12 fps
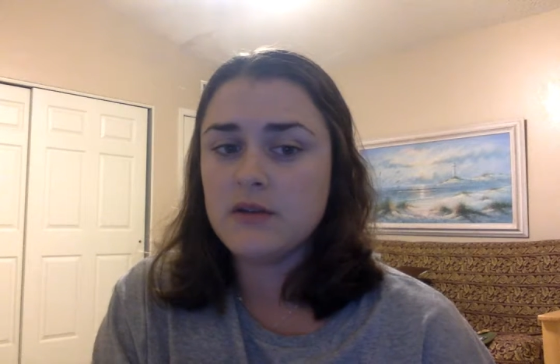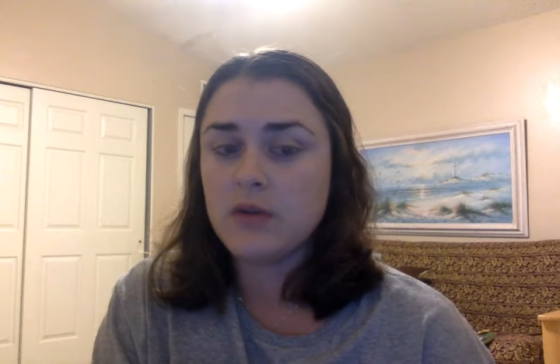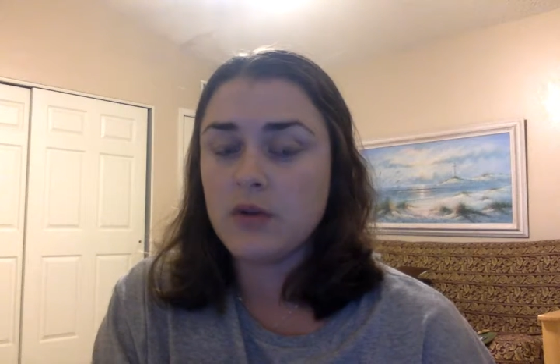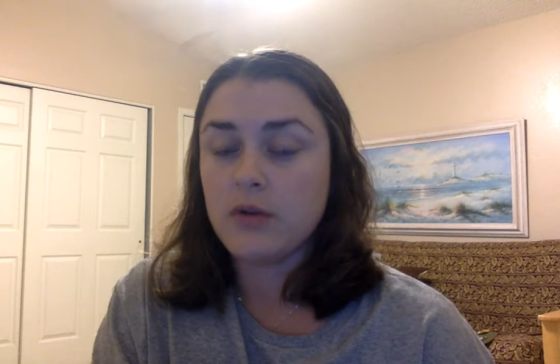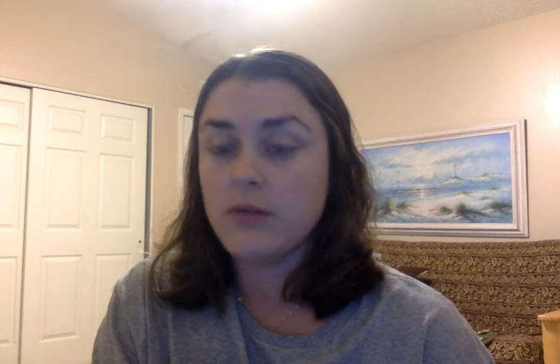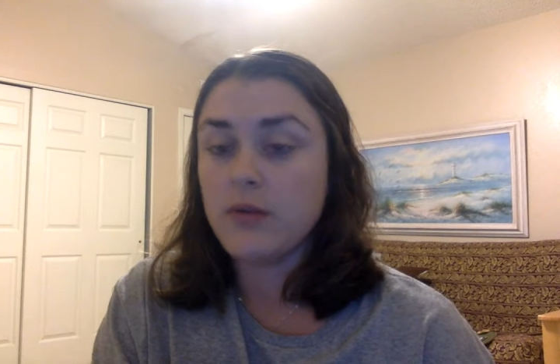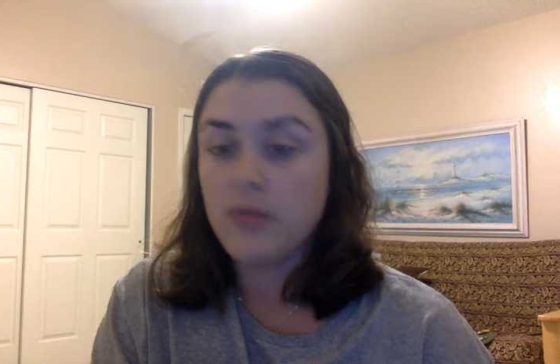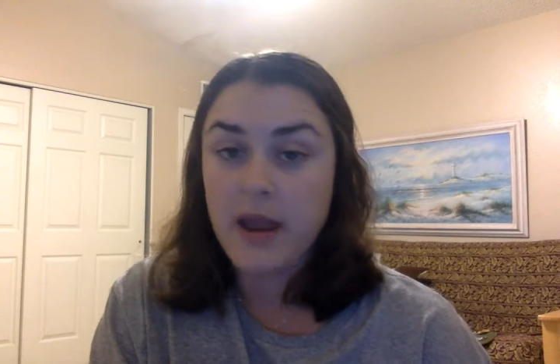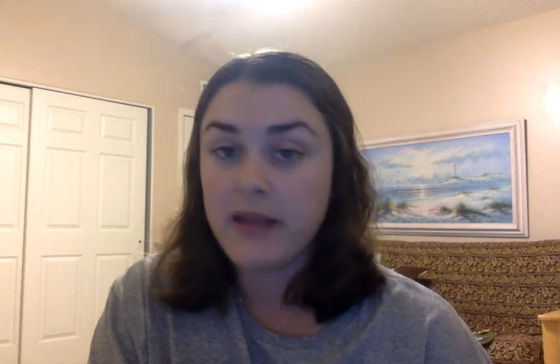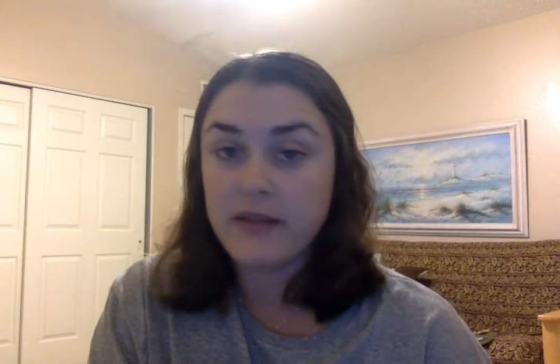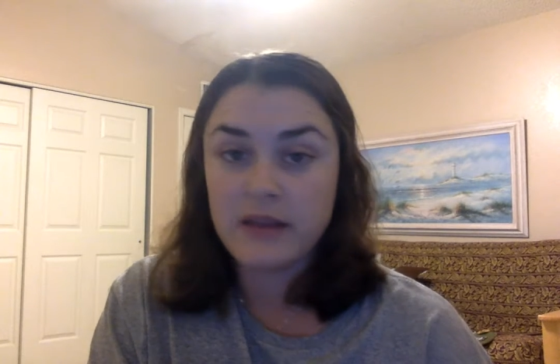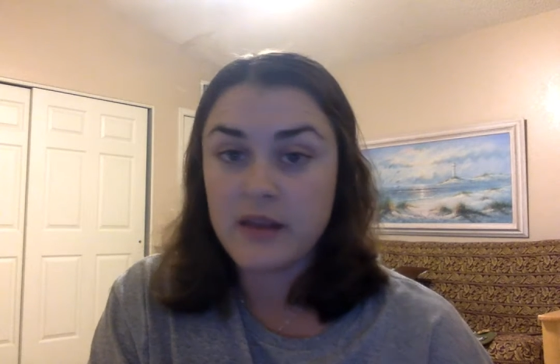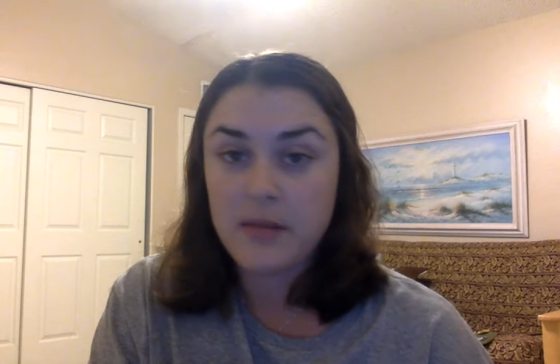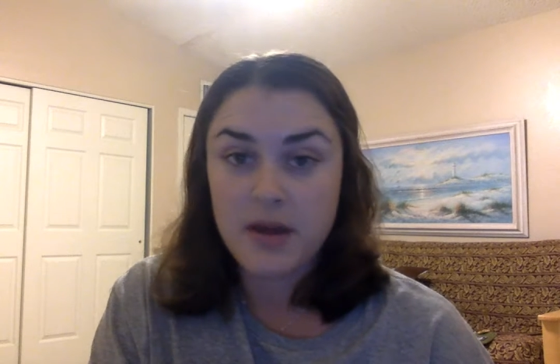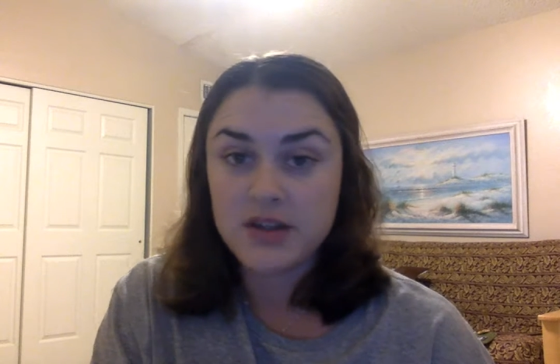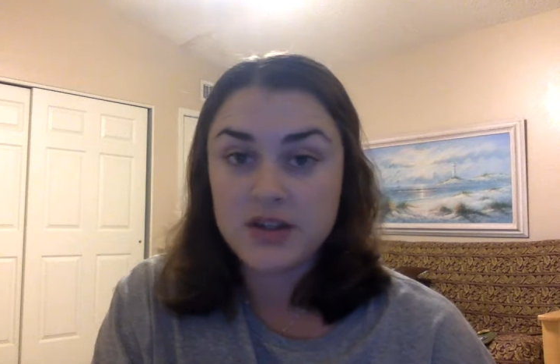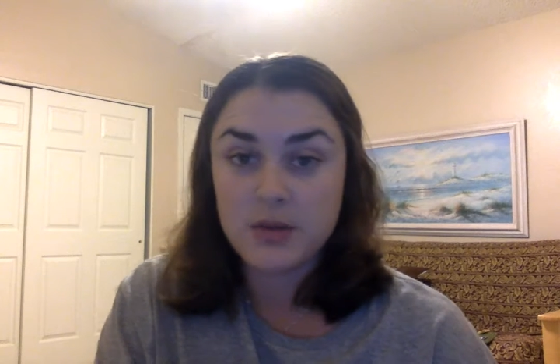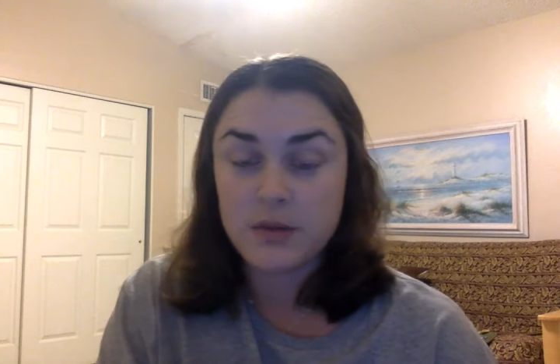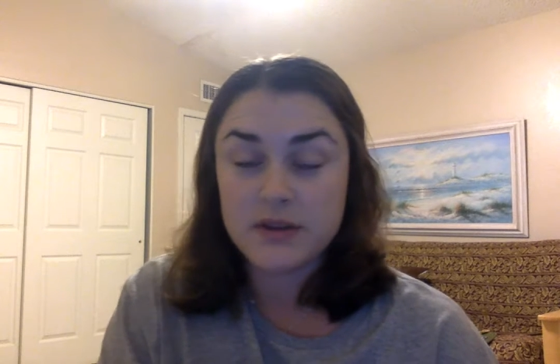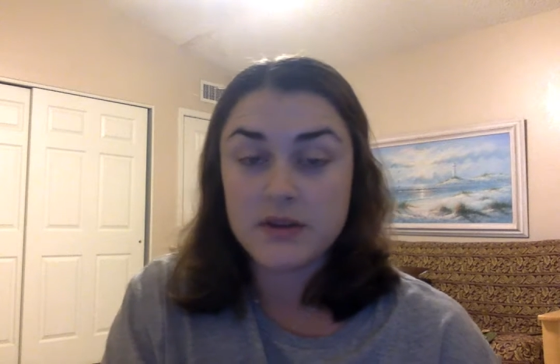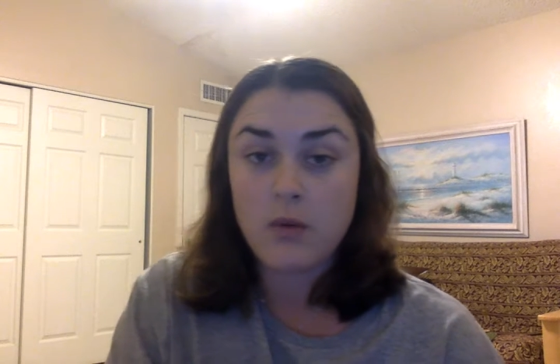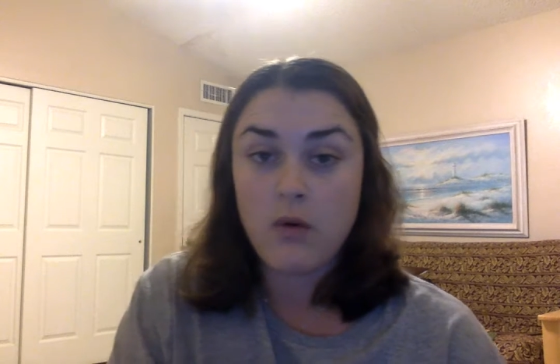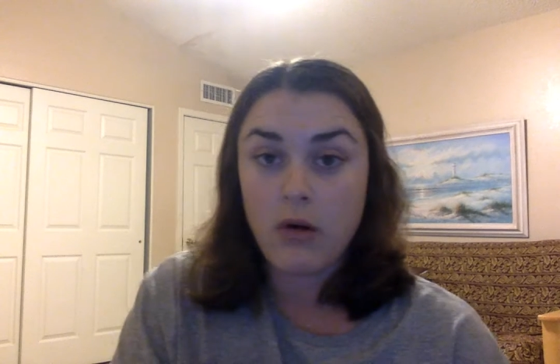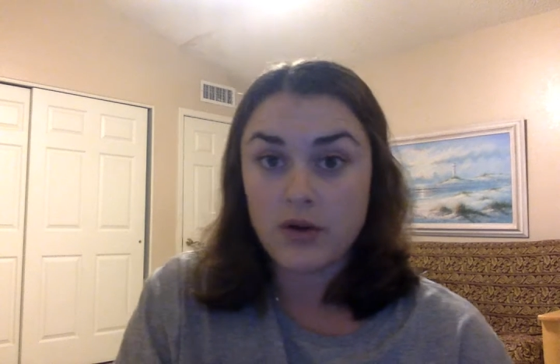or the main thing they mentioned was
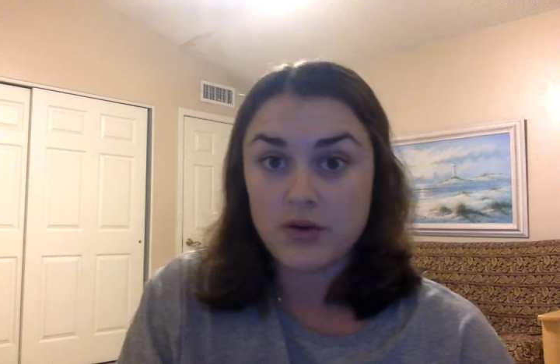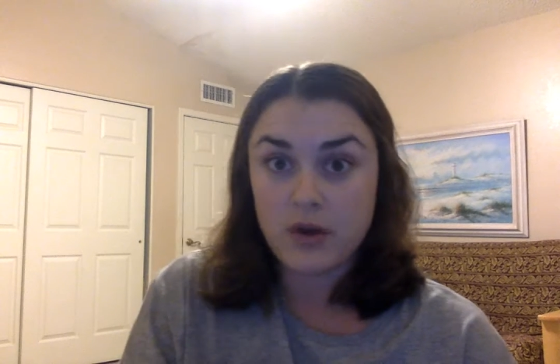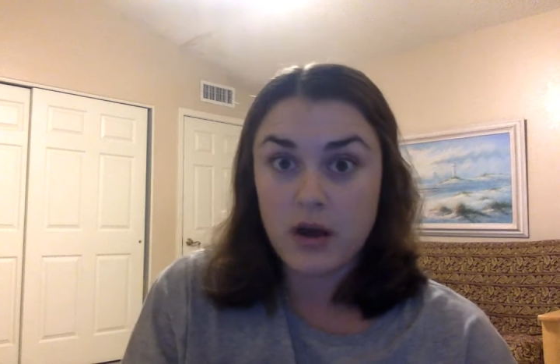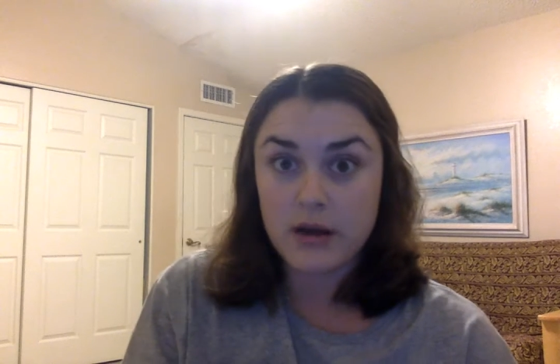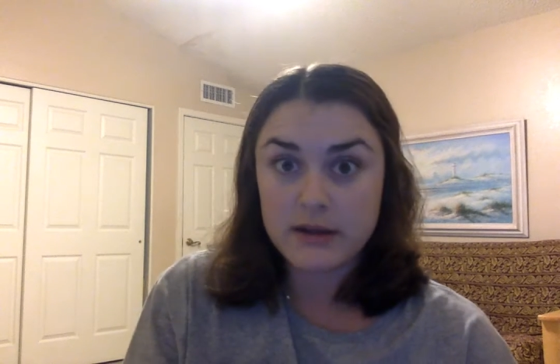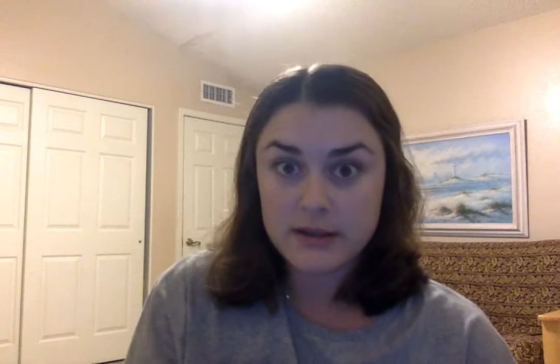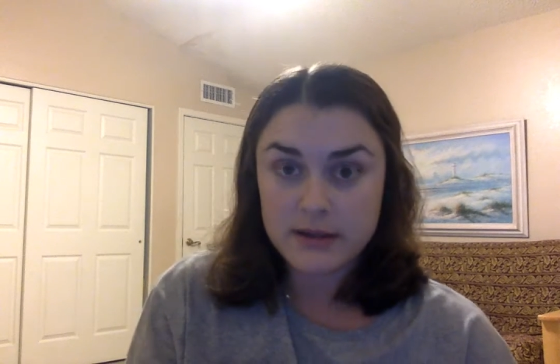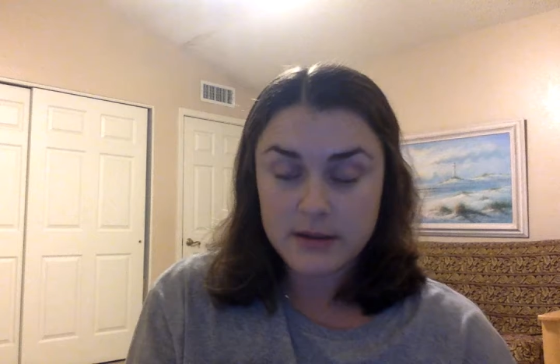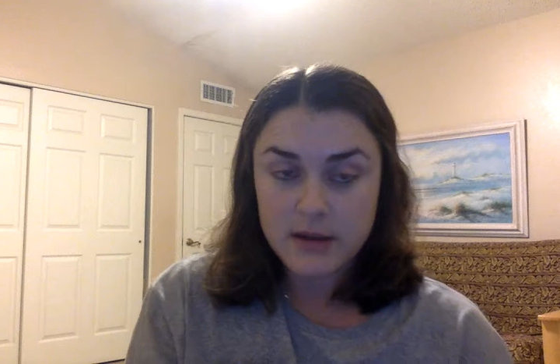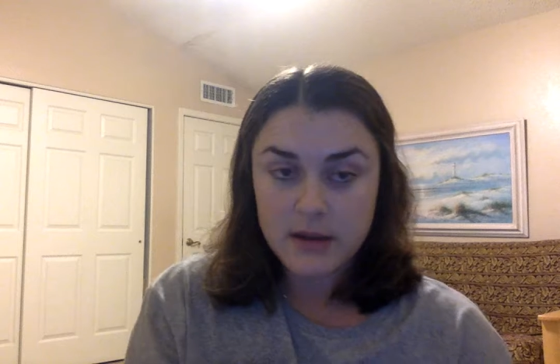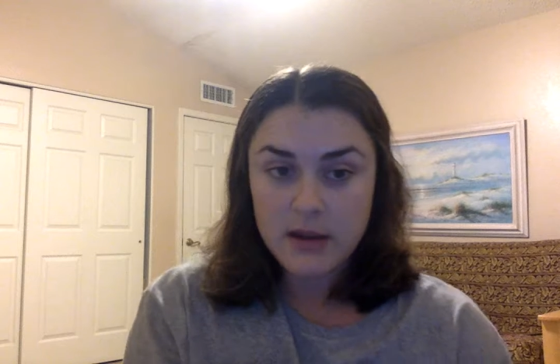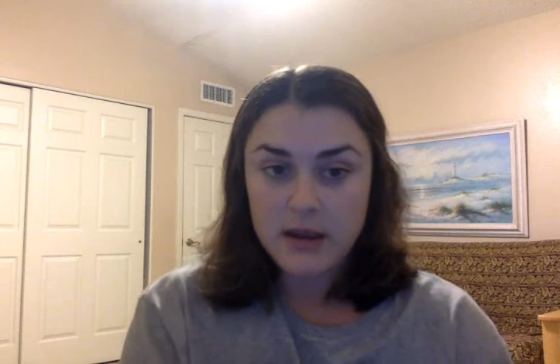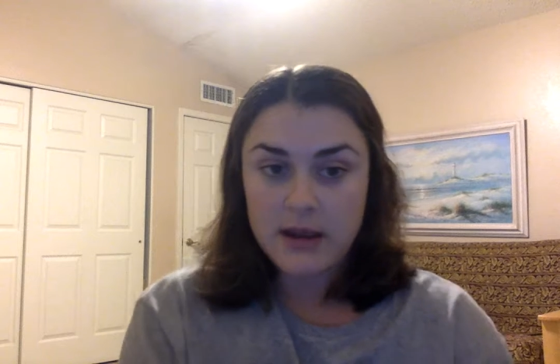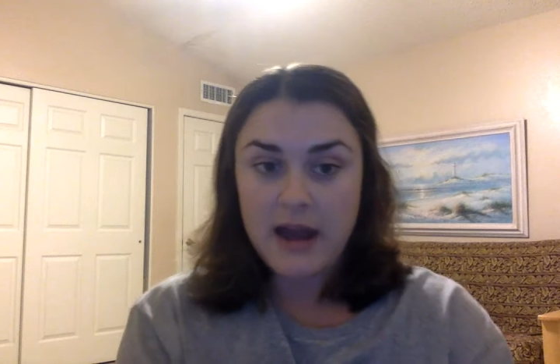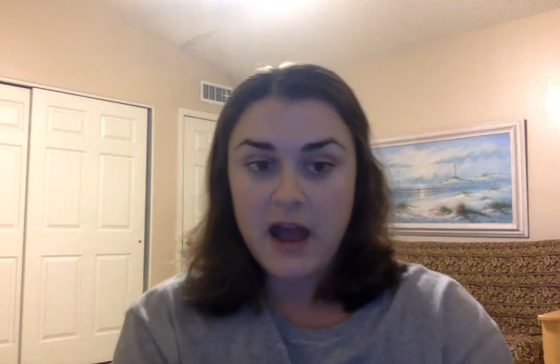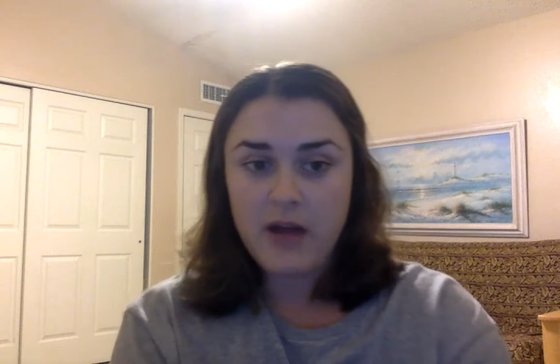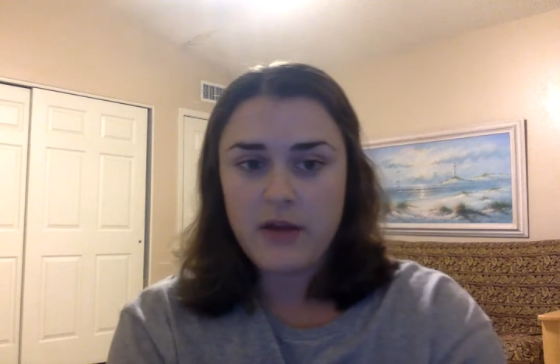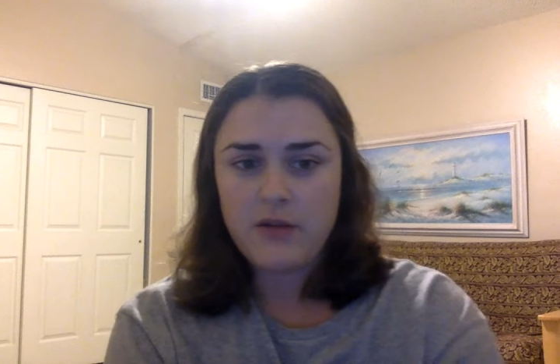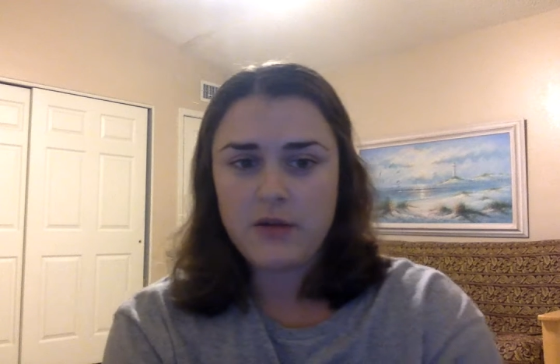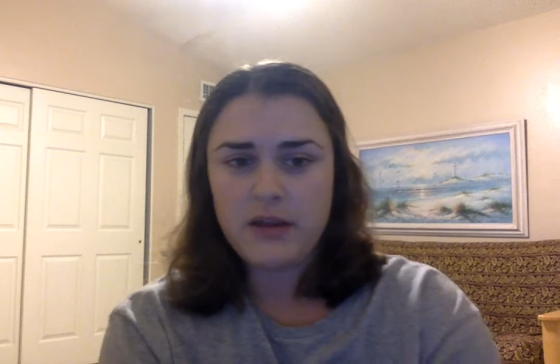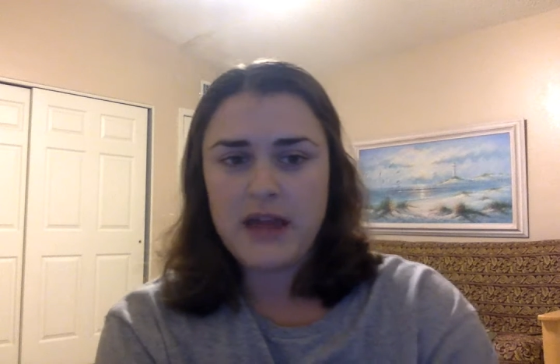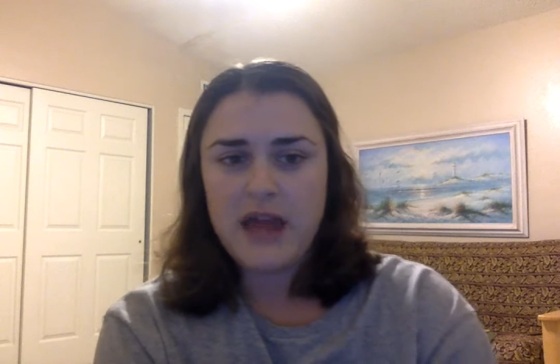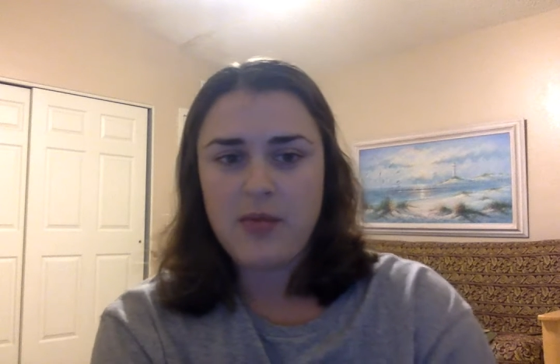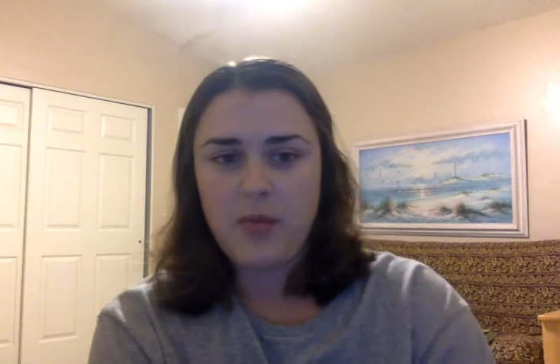the war on drugs and how that
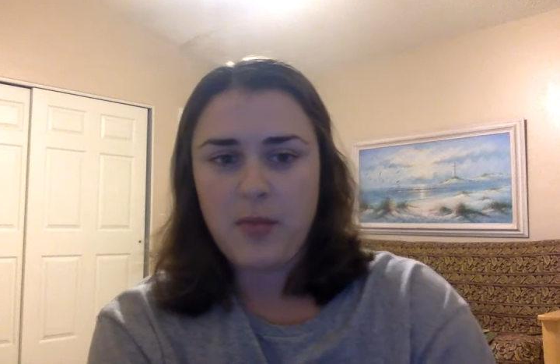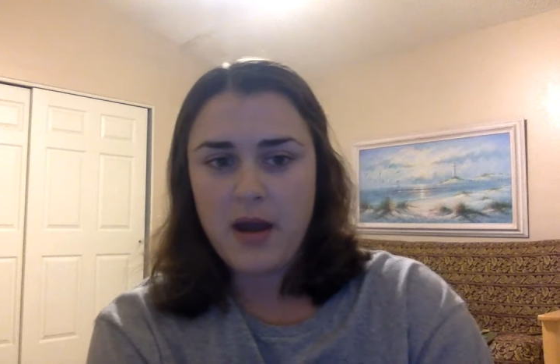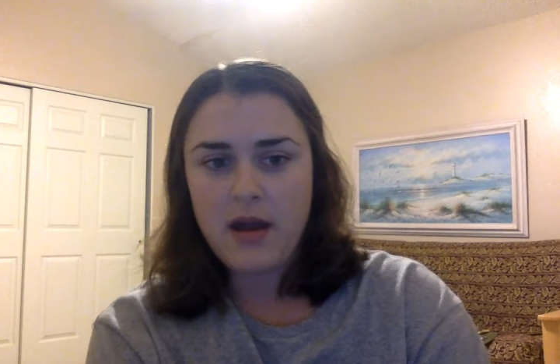really came